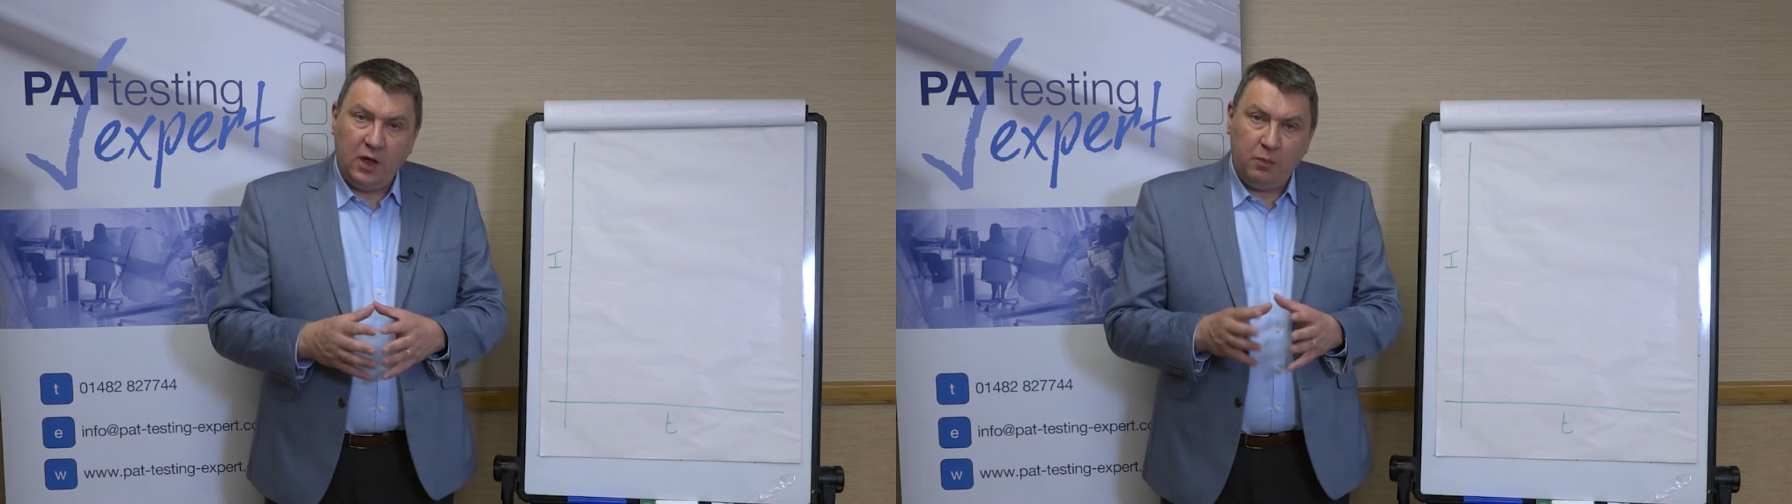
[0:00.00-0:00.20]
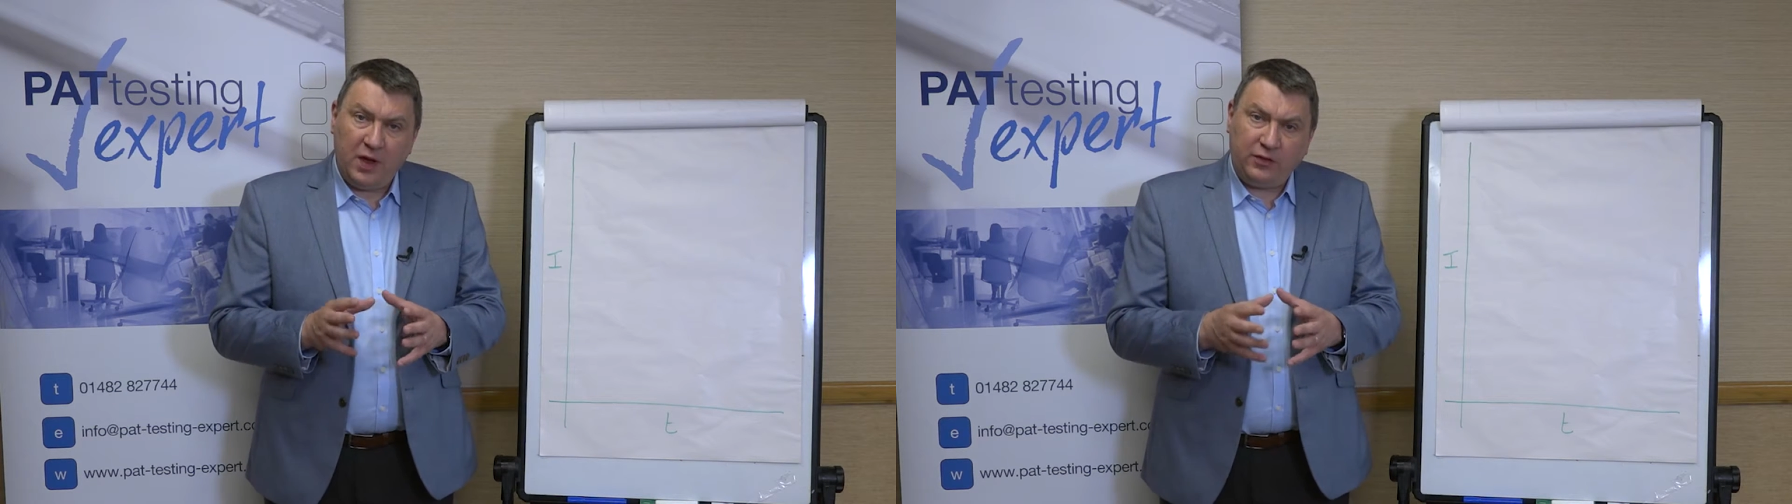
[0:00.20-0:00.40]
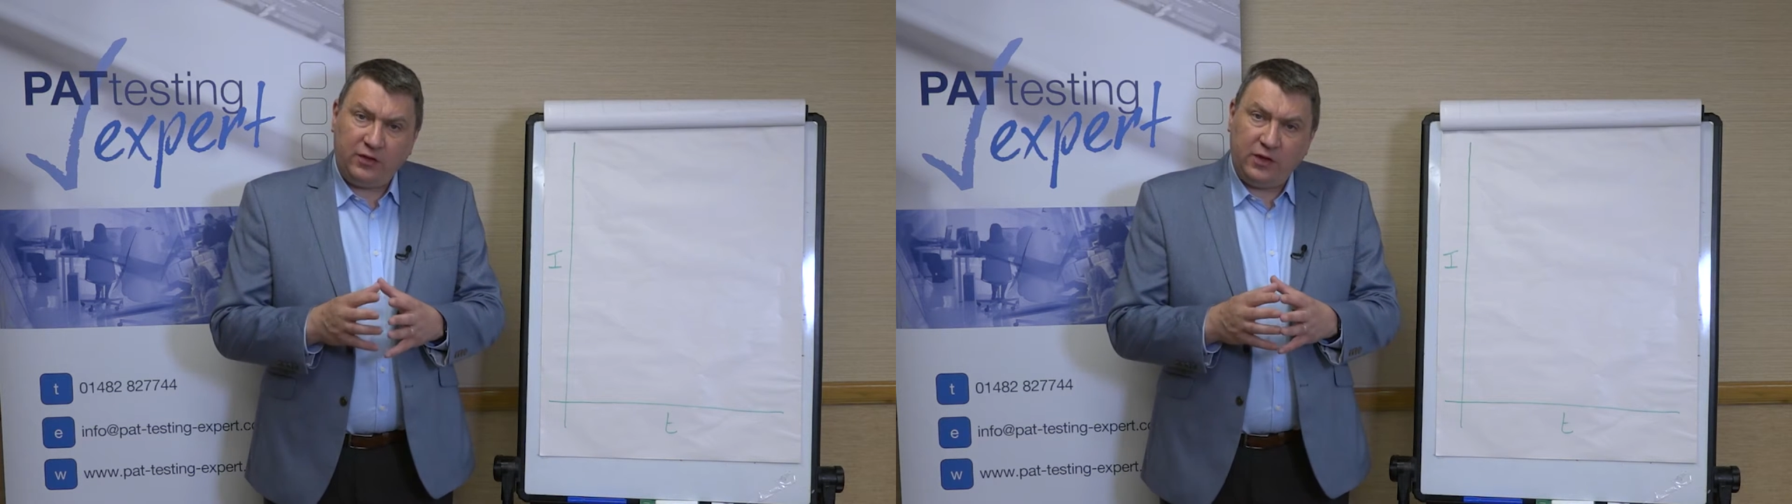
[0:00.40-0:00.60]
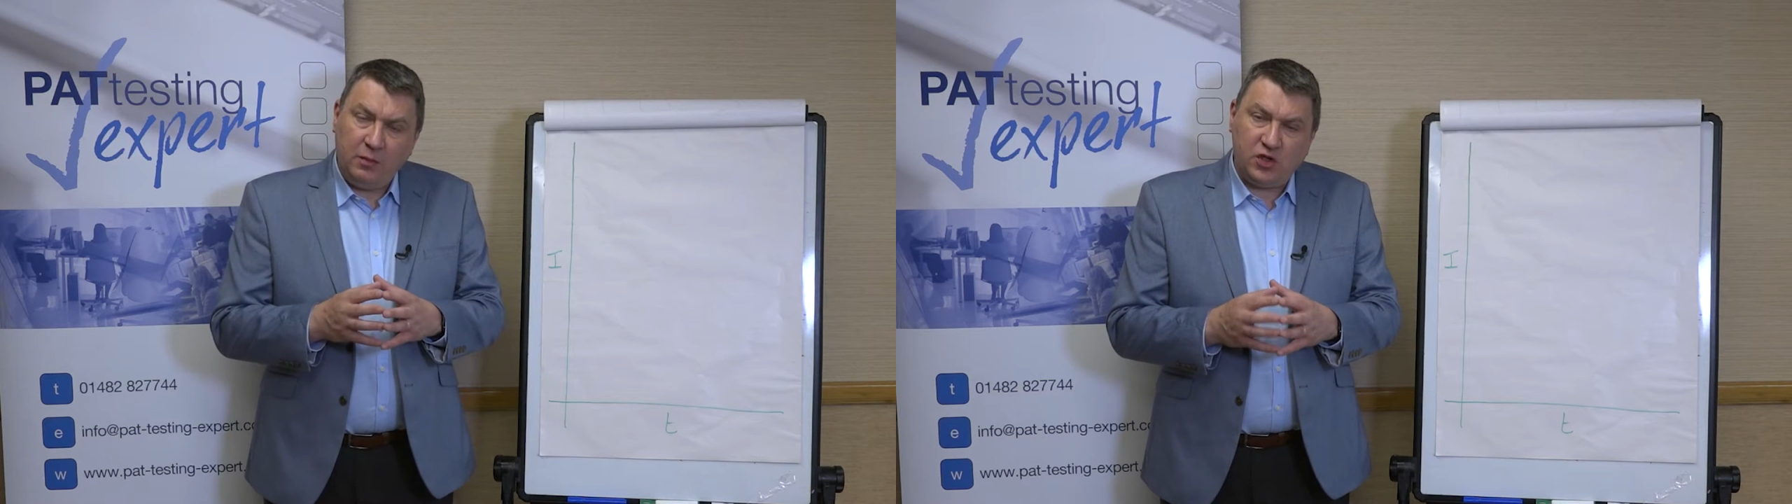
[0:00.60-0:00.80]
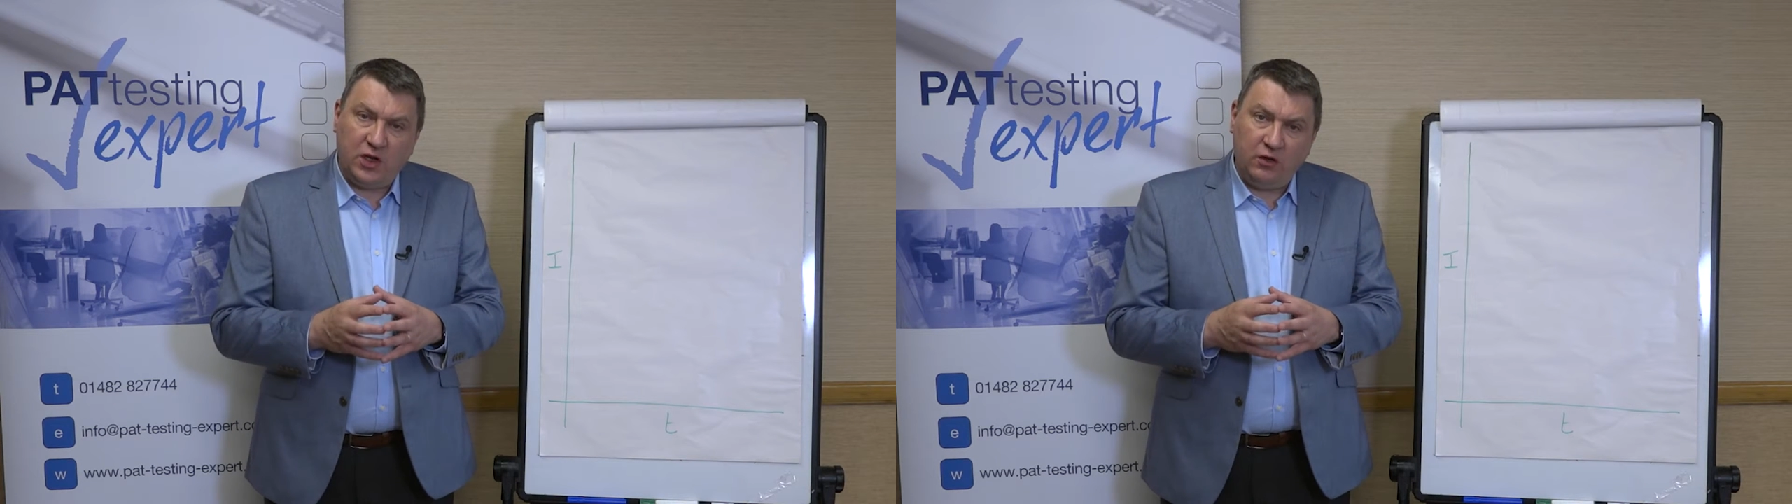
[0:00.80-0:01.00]
PAT testing
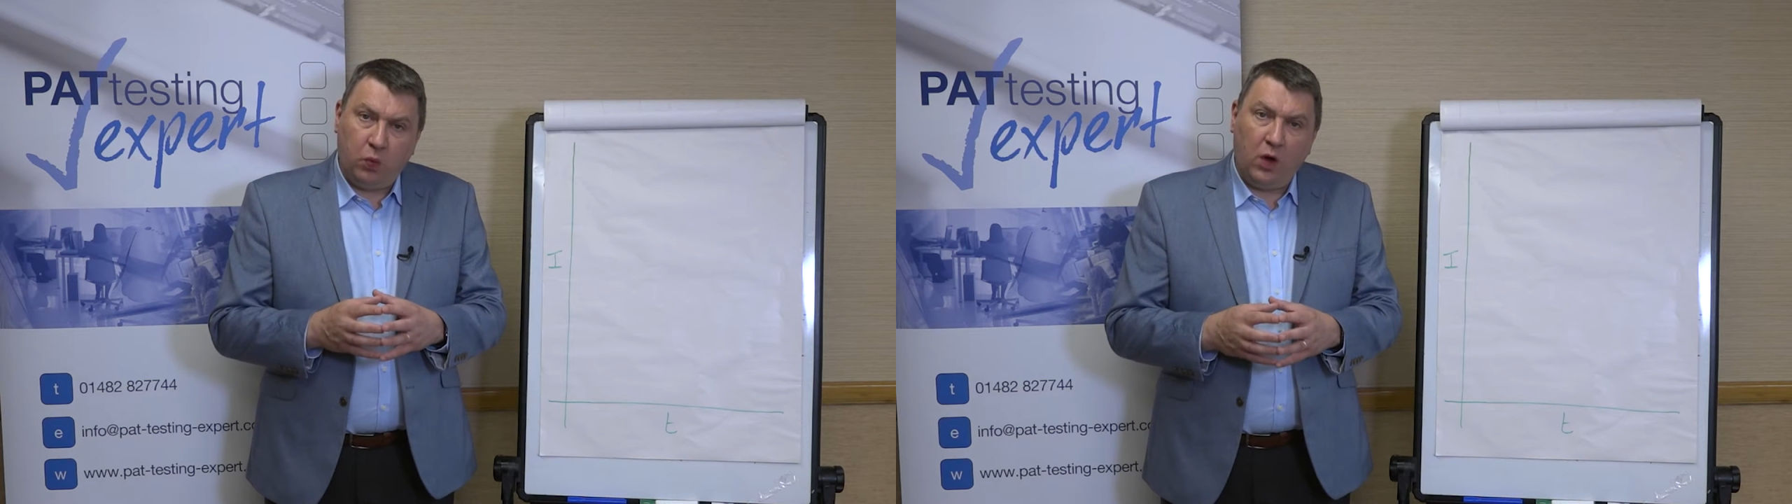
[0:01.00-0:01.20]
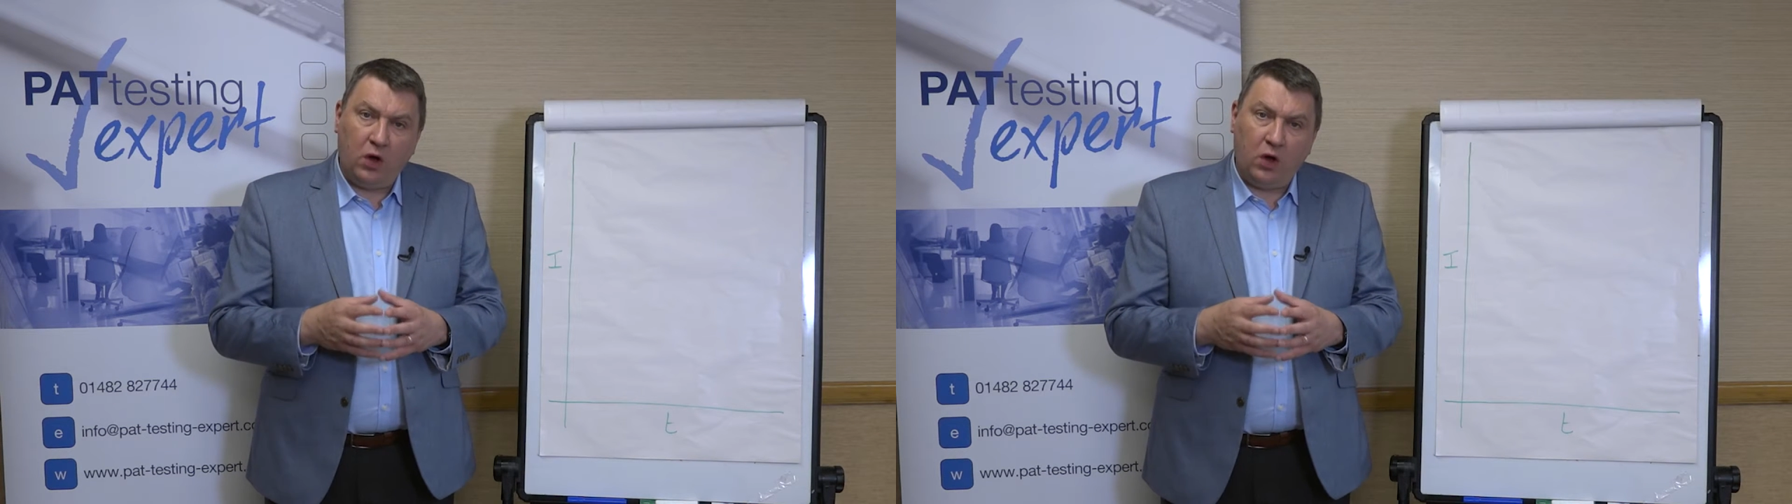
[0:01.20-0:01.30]
machines were